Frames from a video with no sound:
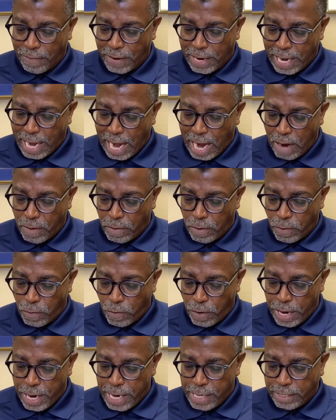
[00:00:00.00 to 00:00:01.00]
And I will
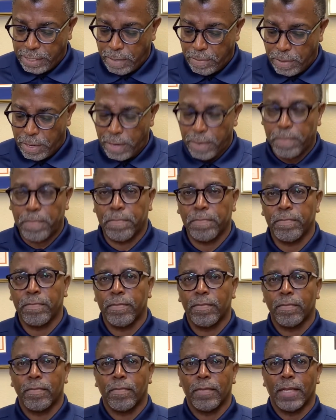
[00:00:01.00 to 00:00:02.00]
raise him up
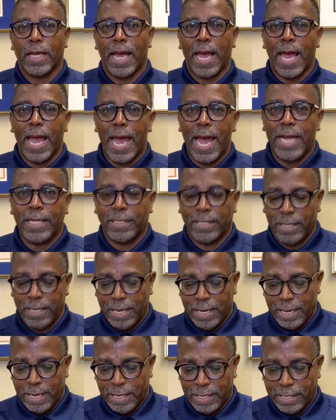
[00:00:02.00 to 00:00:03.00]
at
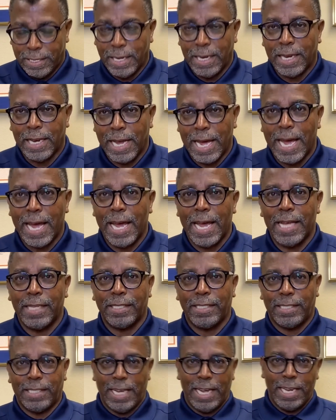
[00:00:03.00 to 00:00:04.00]
the
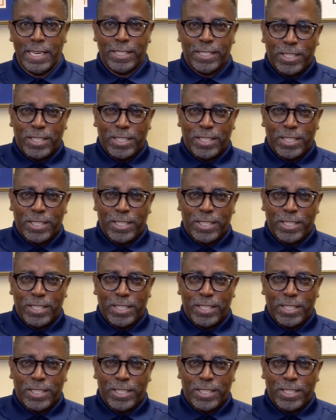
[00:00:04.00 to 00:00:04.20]
last day.